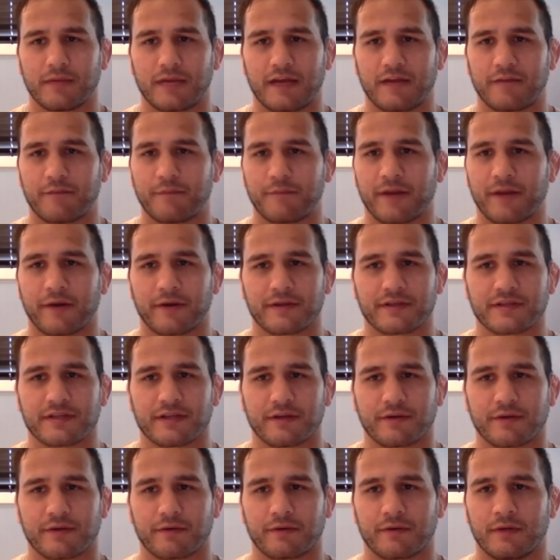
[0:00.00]
I have parents
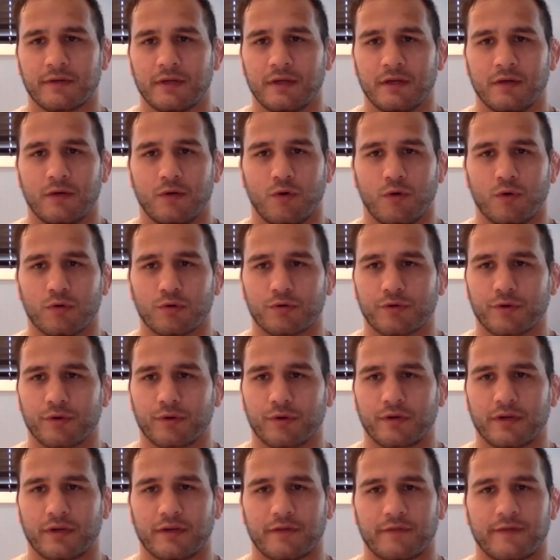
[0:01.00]
that are
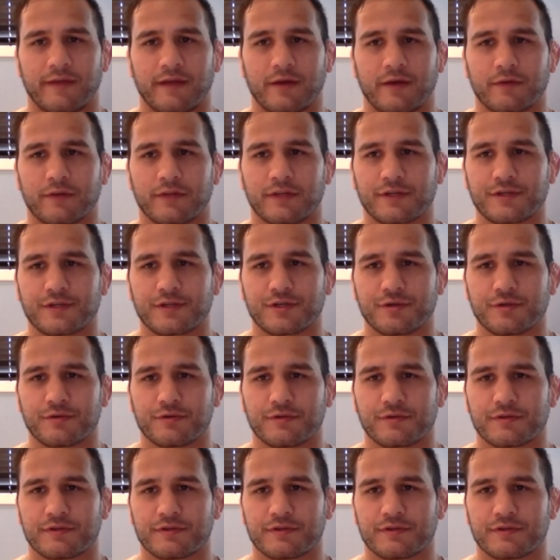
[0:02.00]
older and have health issues.